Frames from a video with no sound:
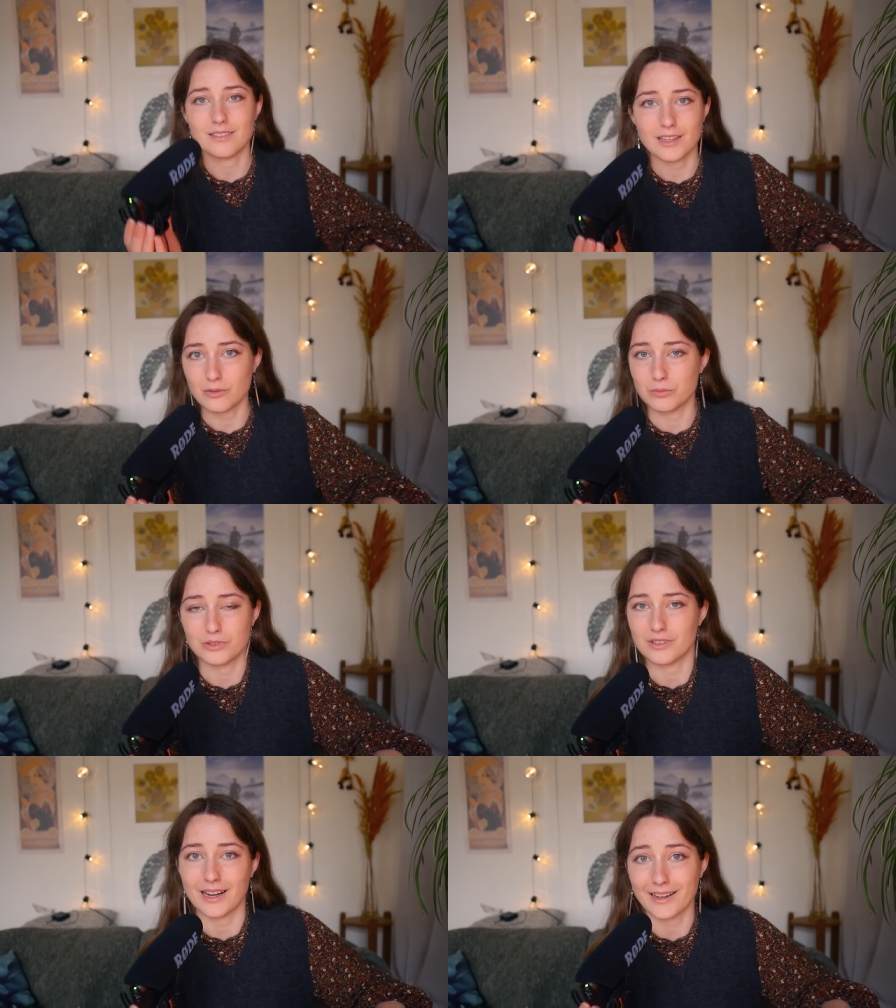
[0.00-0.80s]
it would,
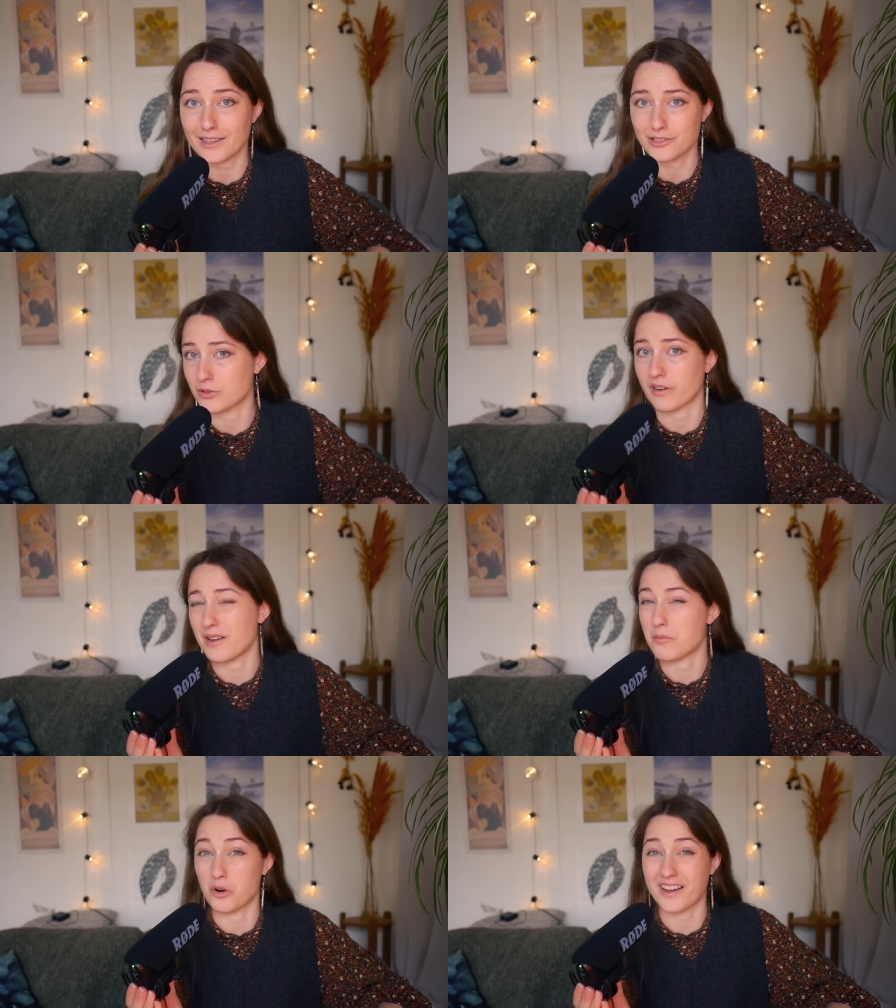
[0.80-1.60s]
I guess,
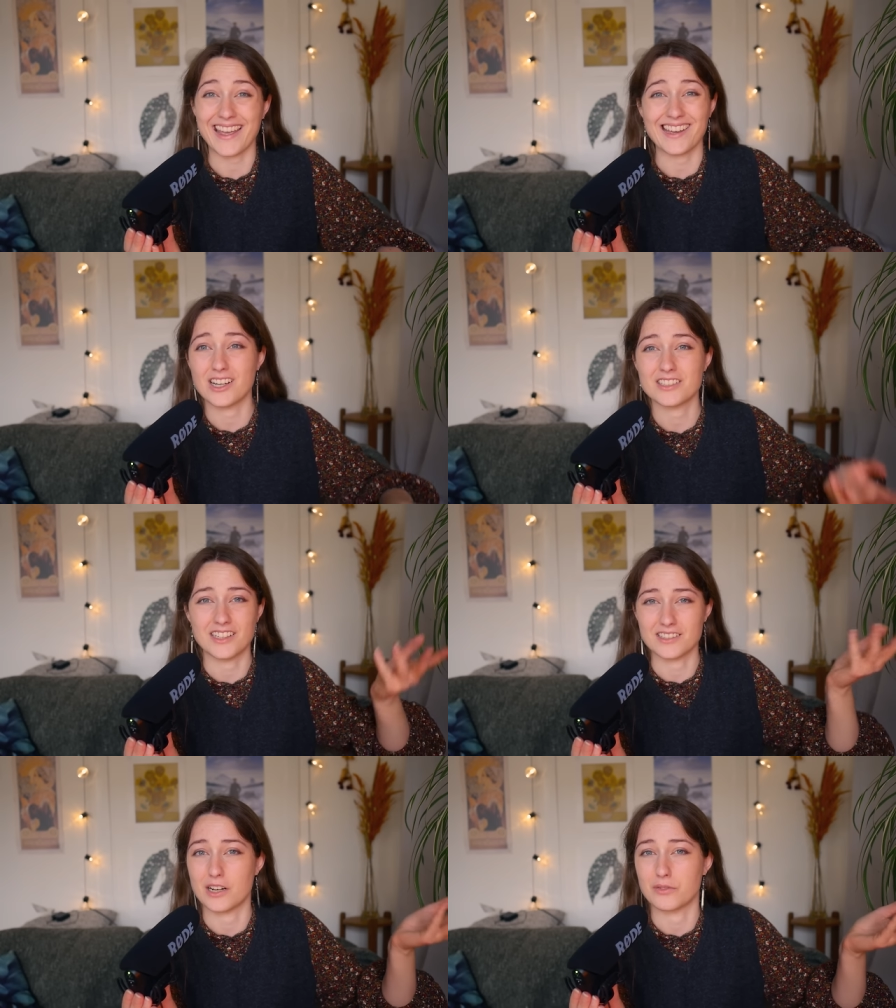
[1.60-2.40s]
create more chaos and
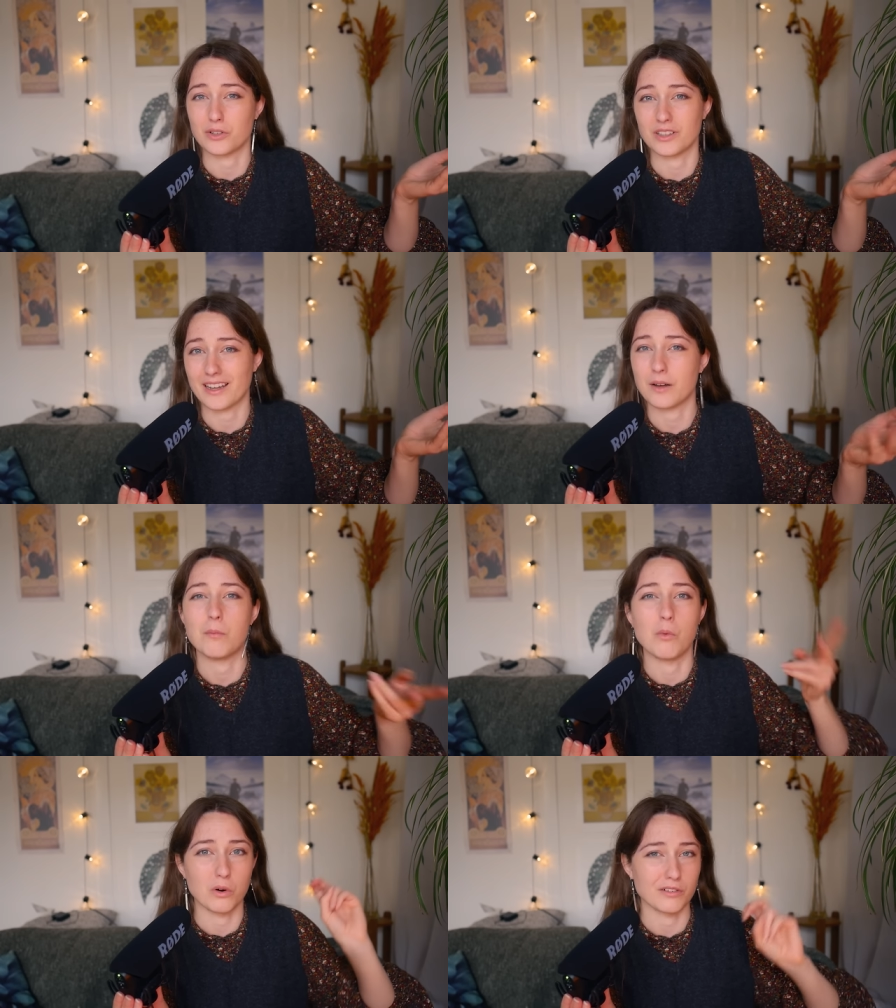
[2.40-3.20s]
is therefore like
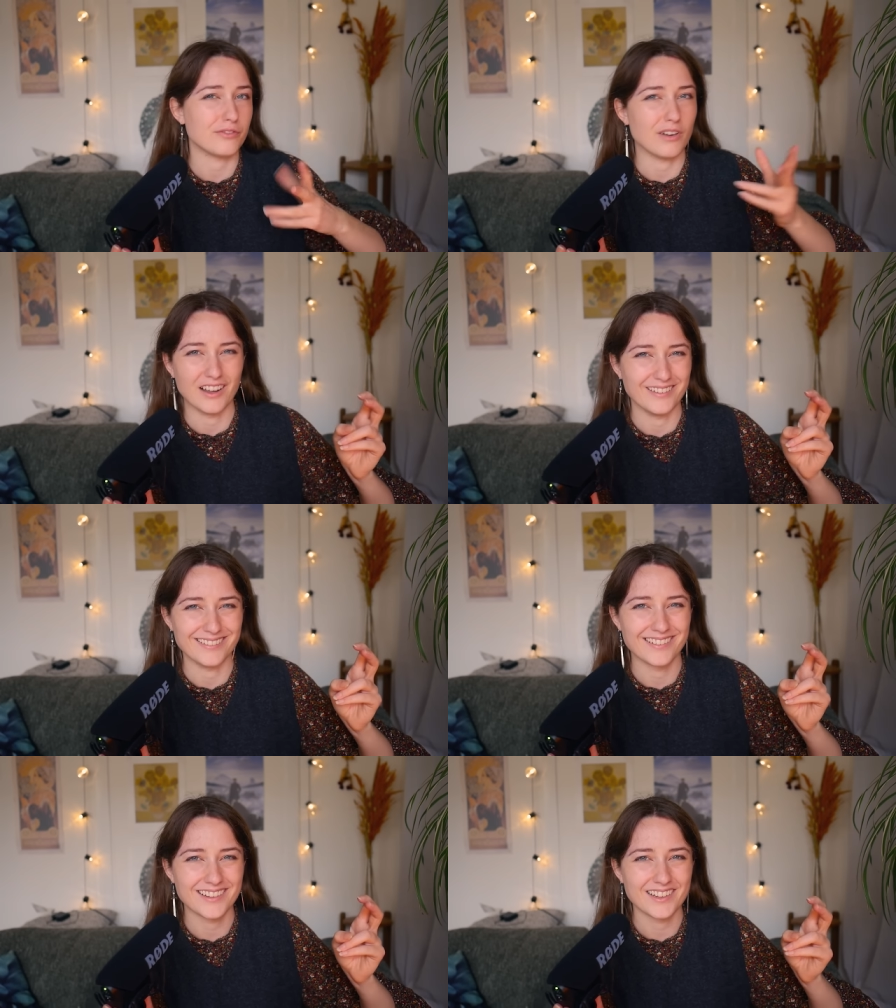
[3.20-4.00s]
more
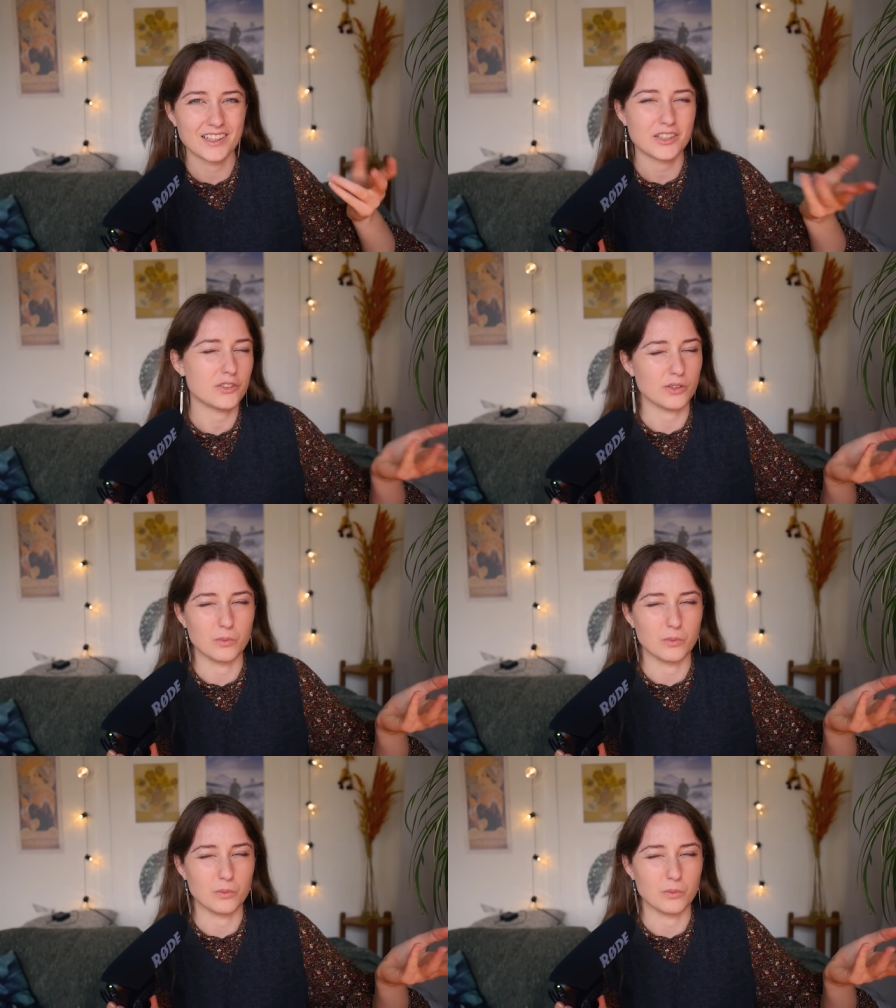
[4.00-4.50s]
fun to